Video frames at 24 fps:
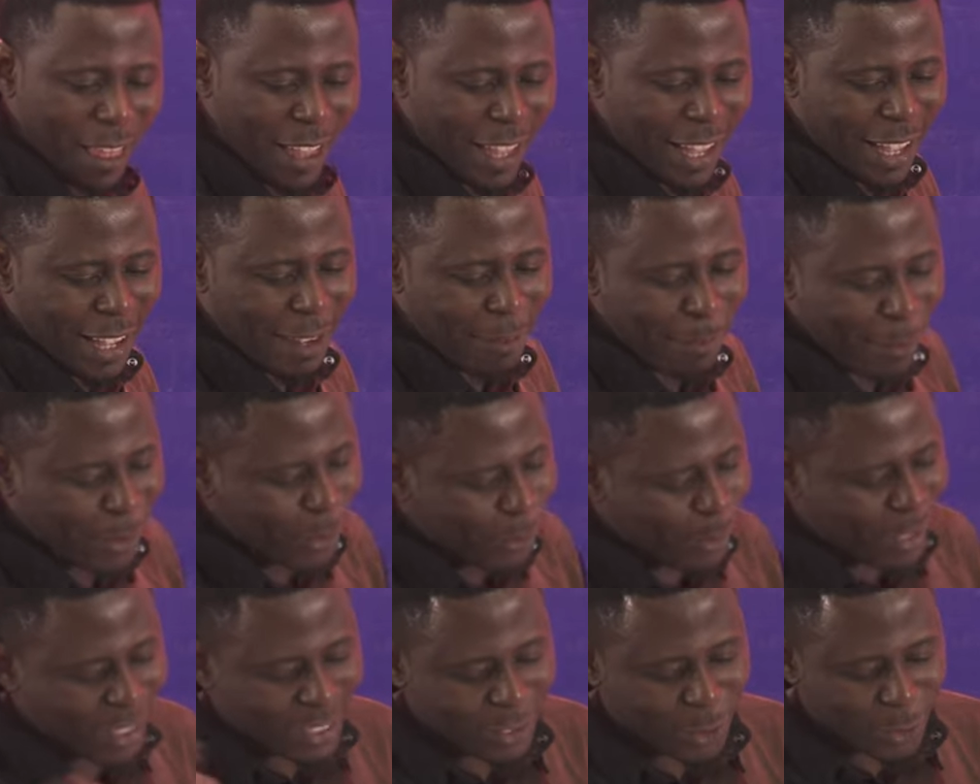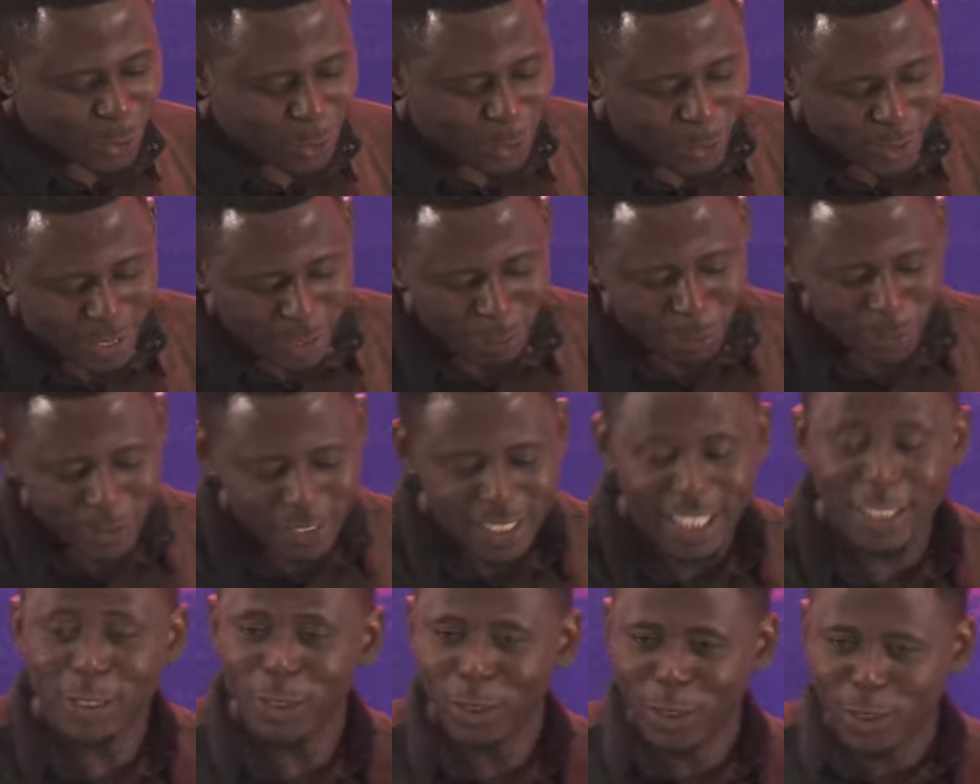Uh, but don't let's go to
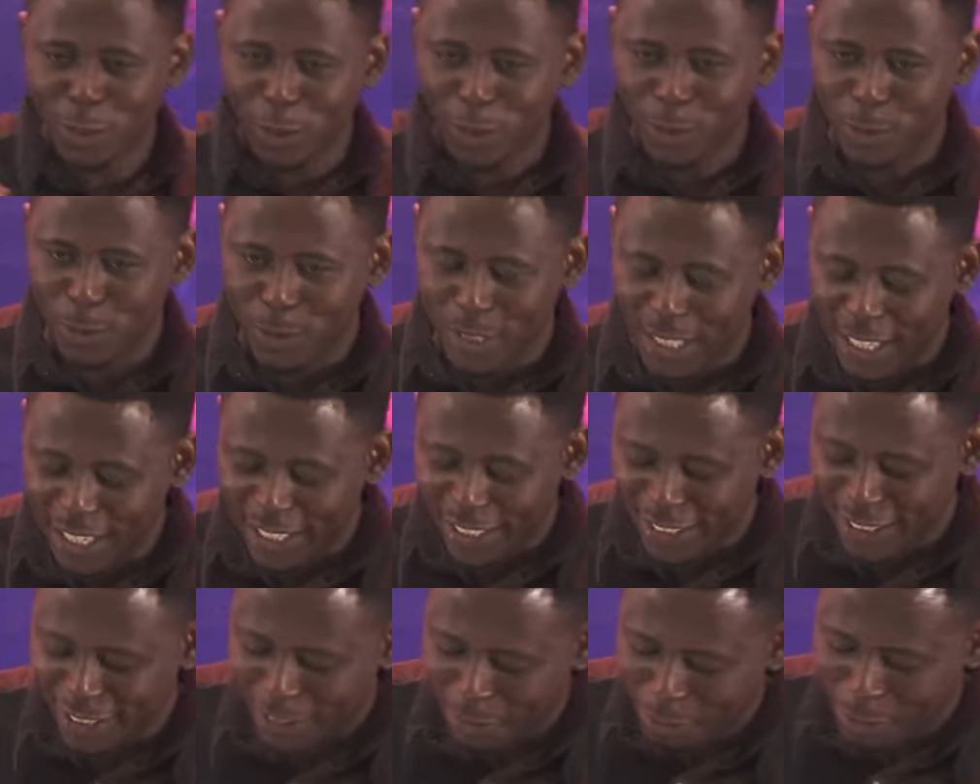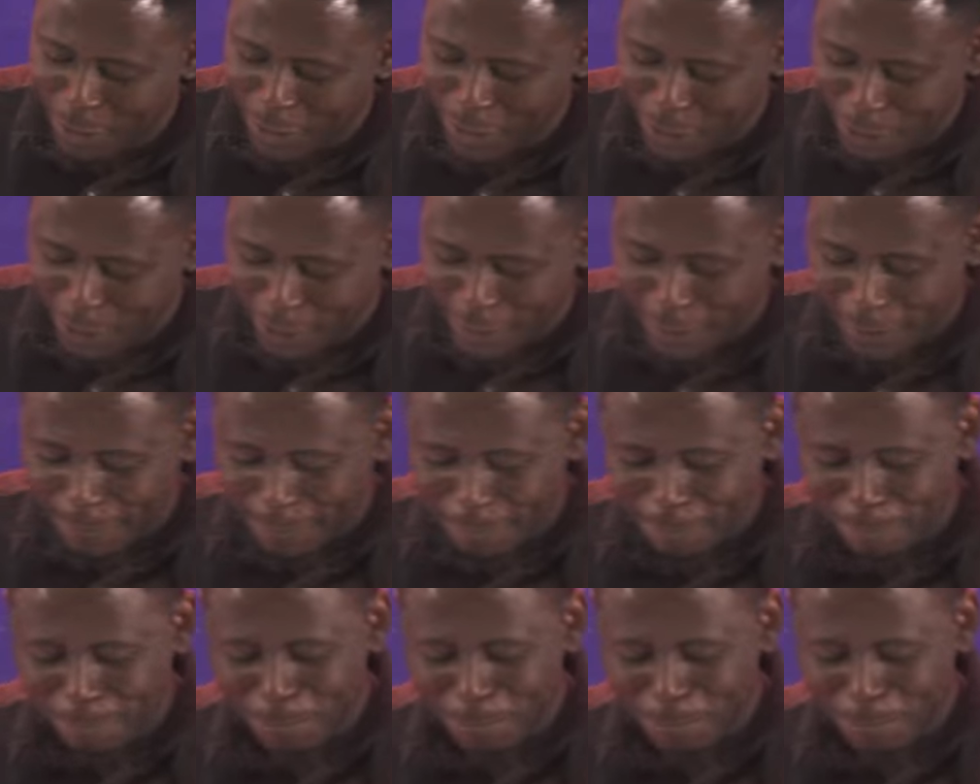demons. Let's just talk to science. Praise God.